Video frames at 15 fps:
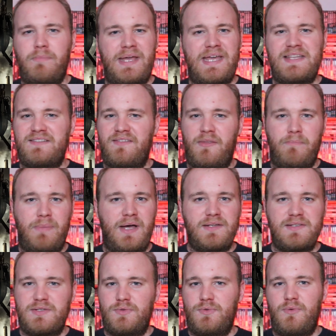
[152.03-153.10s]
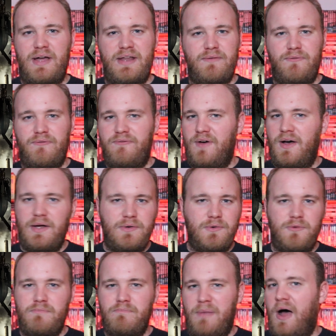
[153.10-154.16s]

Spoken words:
piece of the puzzle and final